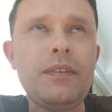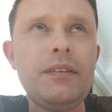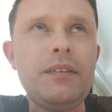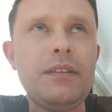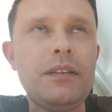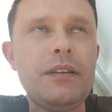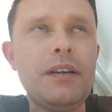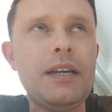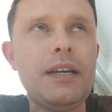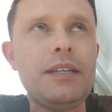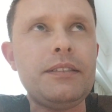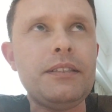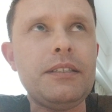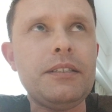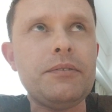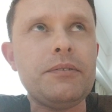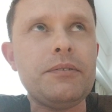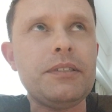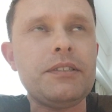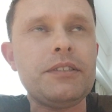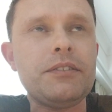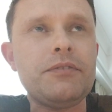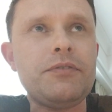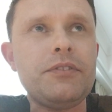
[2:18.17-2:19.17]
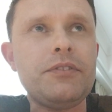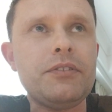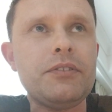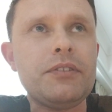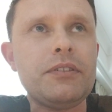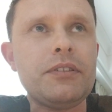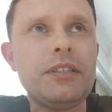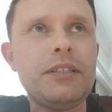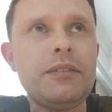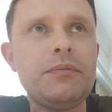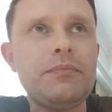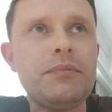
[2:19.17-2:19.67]
the idea is if you
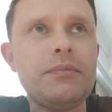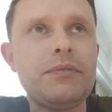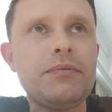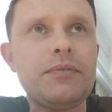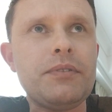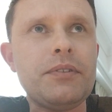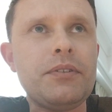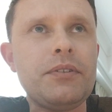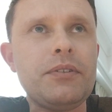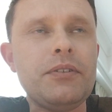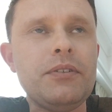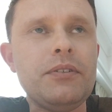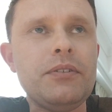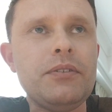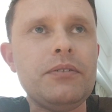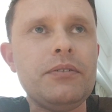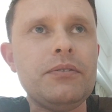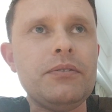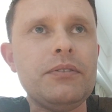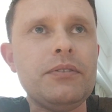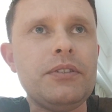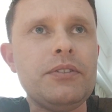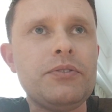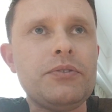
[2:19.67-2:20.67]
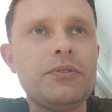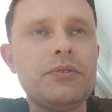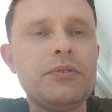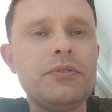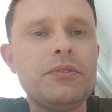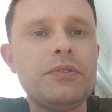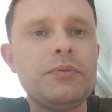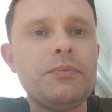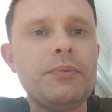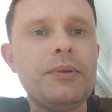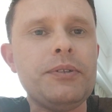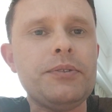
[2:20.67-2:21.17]
sleep with the girl as soon
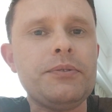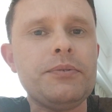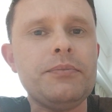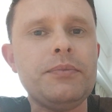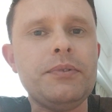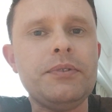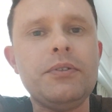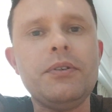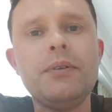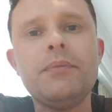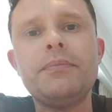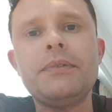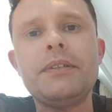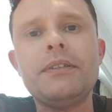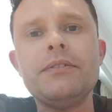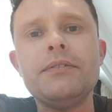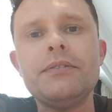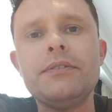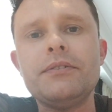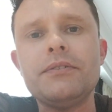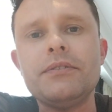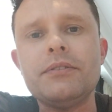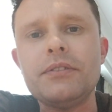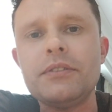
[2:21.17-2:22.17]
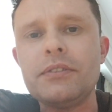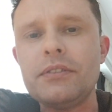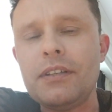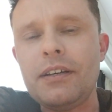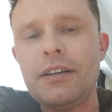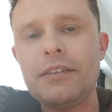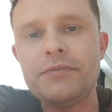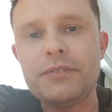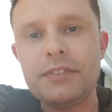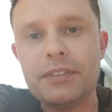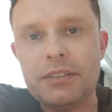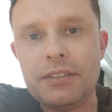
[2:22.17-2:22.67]
as possible, not because you're just
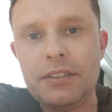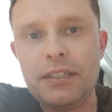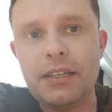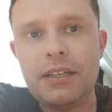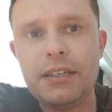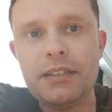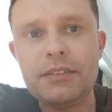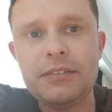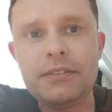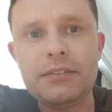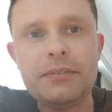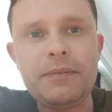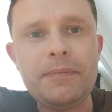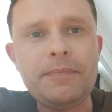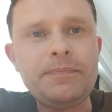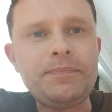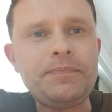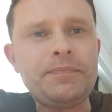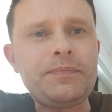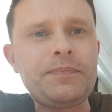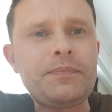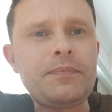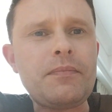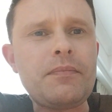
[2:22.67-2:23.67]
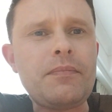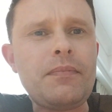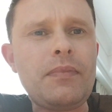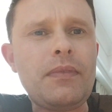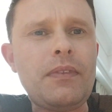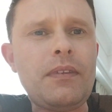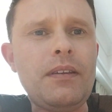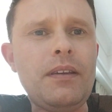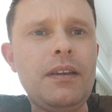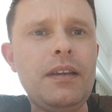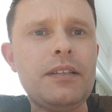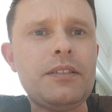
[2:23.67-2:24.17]
after sex,
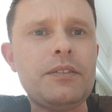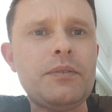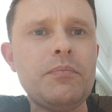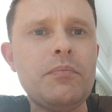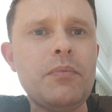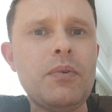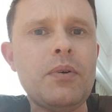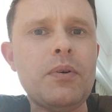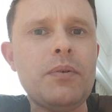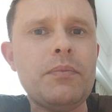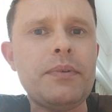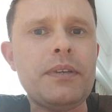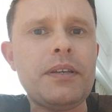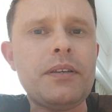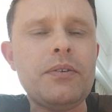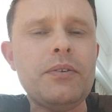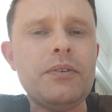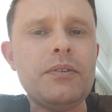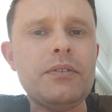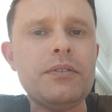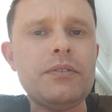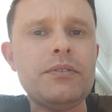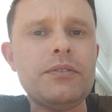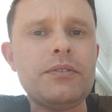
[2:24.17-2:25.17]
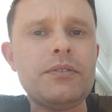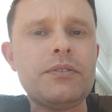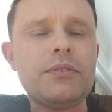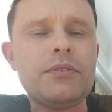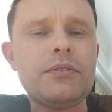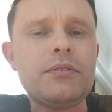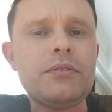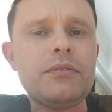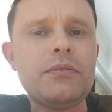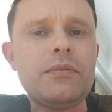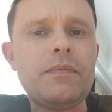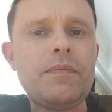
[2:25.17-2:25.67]
it's more
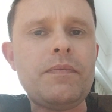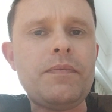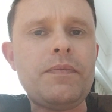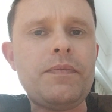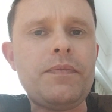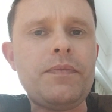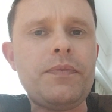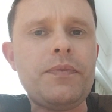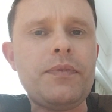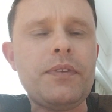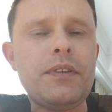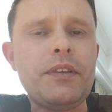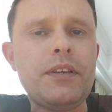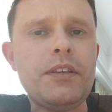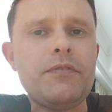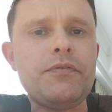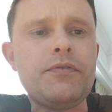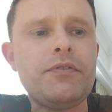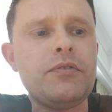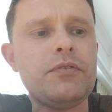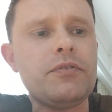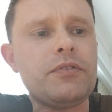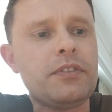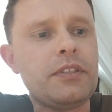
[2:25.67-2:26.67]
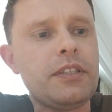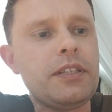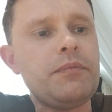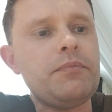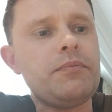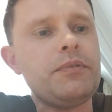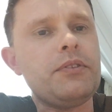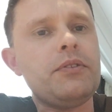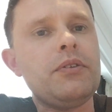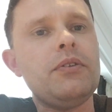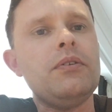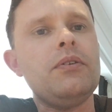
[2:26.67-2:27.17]
because if you sleep
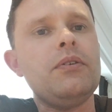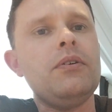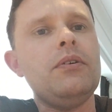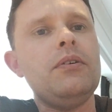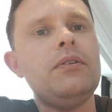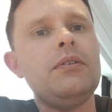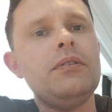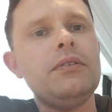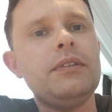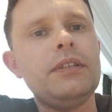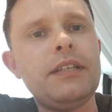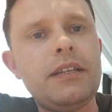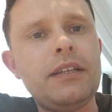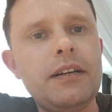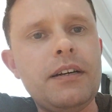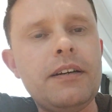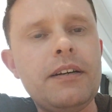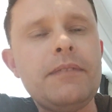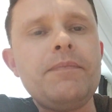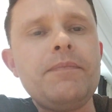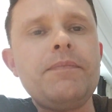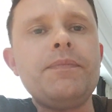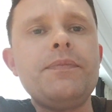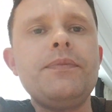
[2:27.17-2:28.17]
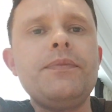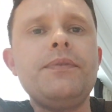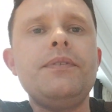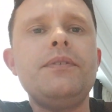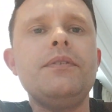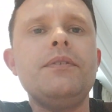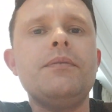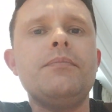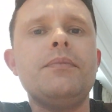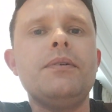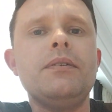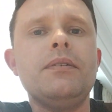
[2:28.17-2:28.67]
with her earlier,
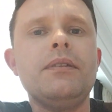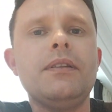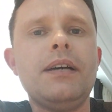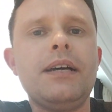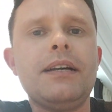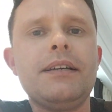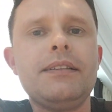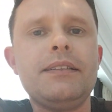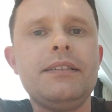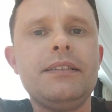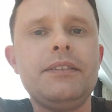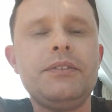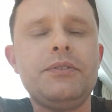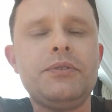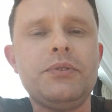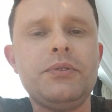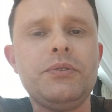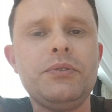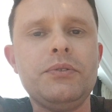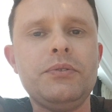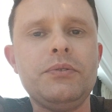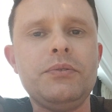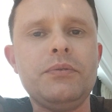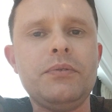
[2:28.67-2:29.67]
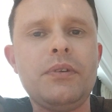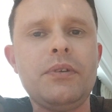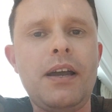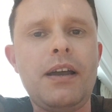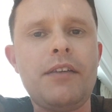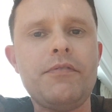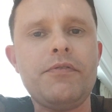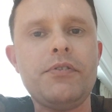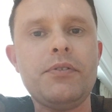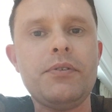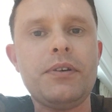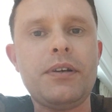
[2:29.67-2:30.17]
you're more likely to
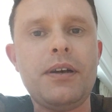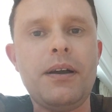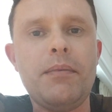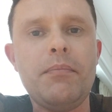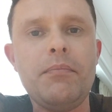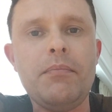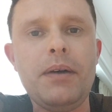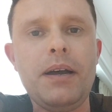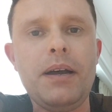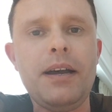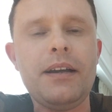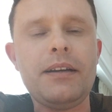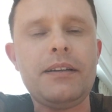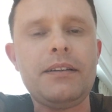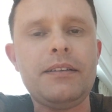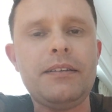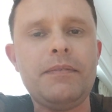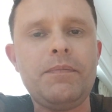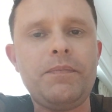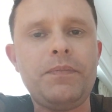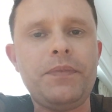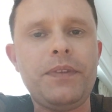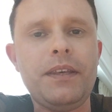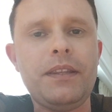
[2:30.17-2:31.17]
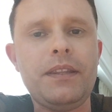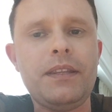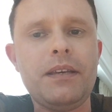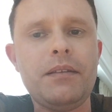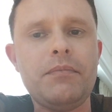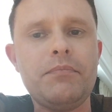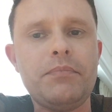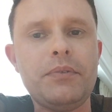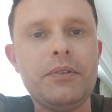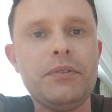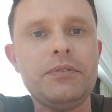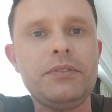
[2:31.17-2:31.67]
have her come back and
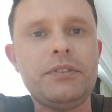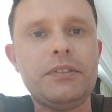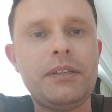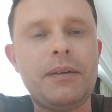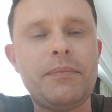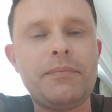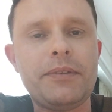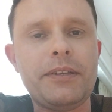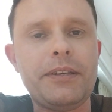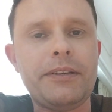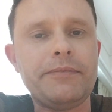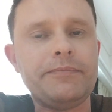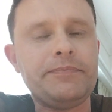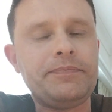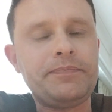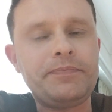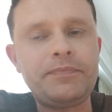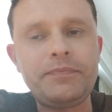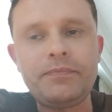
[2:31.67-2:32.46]
then build something.